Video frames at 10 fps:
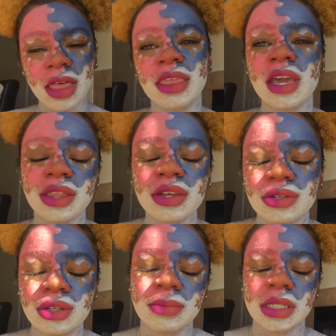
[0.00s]
the other
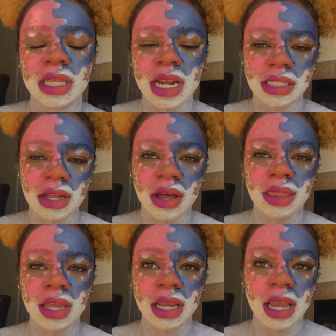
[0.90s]
YouTubers that I saw
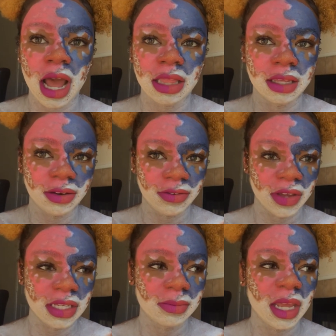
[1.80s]
that got their
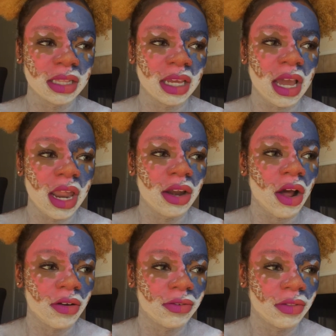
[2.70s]
face paint, they got it
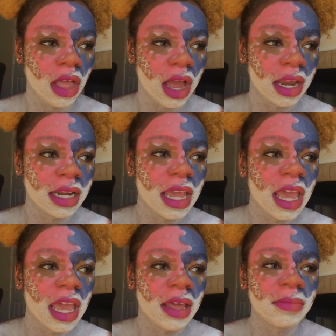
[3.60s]
offline,
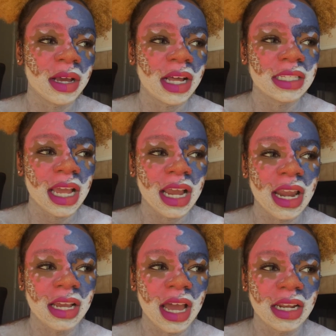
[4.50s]
and because I
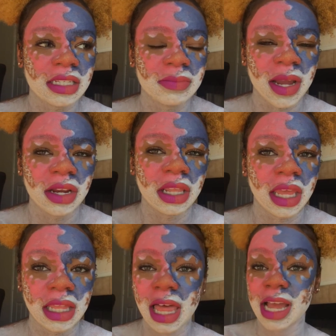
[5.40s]
kind of got inspired
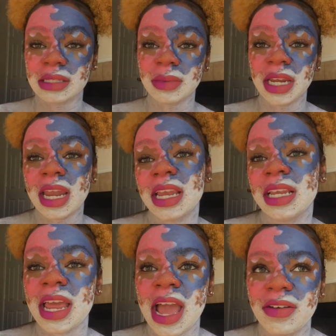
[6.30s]
like last minute, I
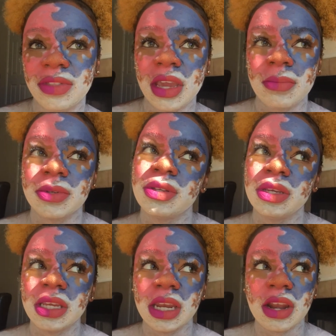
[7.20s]
didn't have the
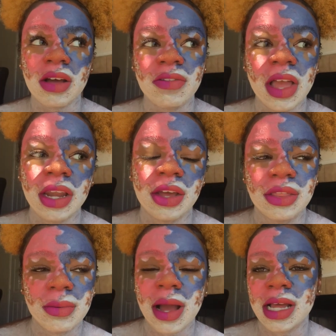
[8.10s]
opportunity to get it offline.
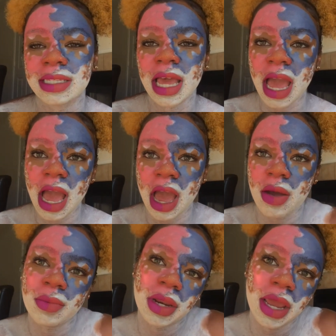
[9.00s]
Otherwise, I
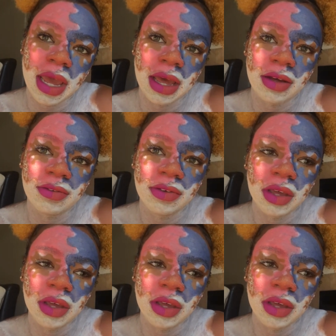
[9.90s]
would have